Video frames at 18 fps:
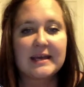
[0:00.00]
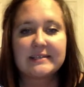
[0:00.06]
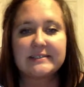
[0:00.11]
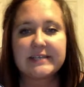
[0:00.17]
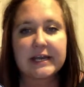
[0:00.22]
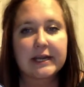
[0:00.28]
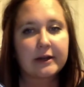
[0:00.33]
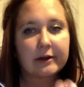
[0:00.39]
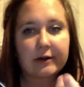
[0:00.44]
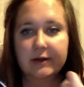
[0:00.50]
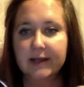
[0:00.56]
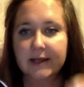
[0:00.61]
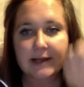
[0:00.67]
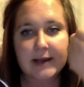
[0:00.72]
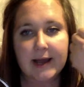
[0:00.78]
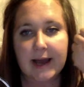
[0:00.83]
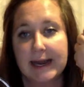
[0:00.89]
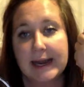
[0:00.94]
Terror
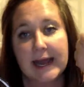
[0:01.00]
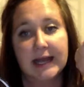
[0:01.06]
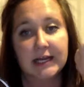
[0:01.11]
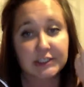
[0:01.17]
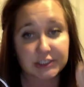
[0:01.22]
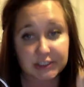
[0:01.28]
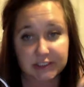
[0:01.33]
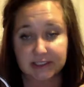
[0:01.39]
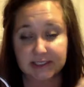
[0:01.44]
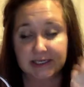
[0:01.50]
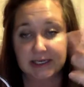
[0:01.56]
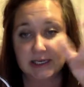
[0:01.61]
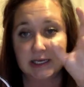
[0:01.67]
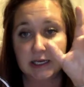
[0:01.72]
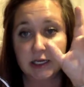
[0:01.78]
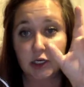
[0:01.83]
cannot actually